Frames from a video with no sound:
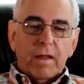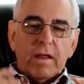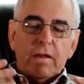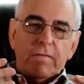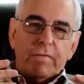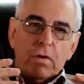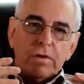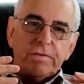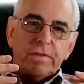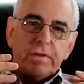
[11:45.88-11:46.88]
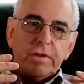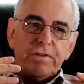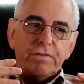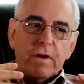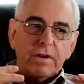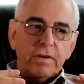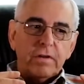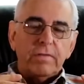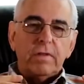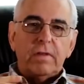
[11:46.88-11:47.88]
then of course the destruction
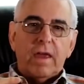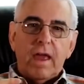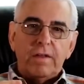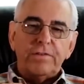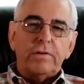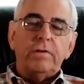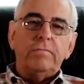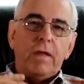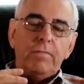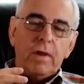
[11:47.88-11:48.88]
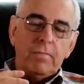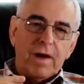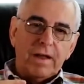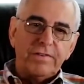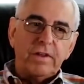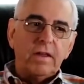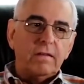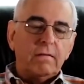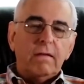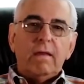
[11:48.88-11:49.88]
of the cancer and minimizing it.